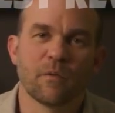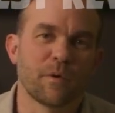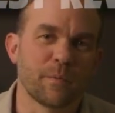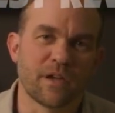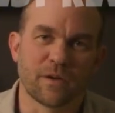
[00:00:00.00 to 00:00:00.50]

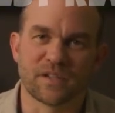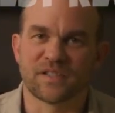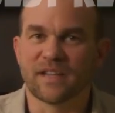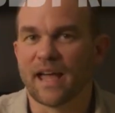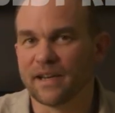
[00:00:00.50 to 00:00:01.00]
when we go to
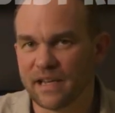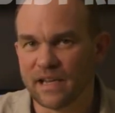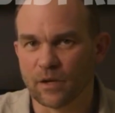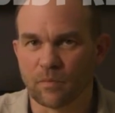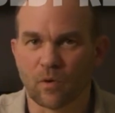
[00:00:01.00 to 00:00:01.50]

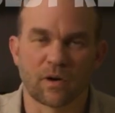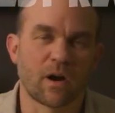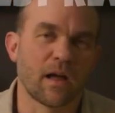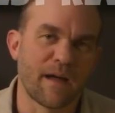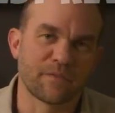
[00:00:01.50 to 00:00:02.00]
Sandy or, or
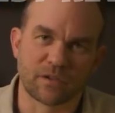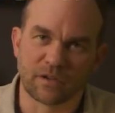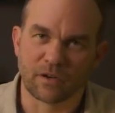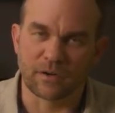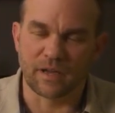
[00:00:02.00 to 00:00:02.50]
after
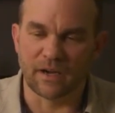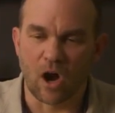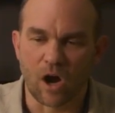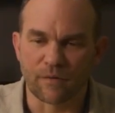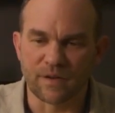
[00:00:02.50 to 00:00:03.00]
Hurricane
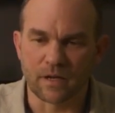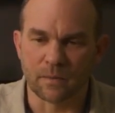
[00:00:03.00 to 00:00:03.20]
Harvey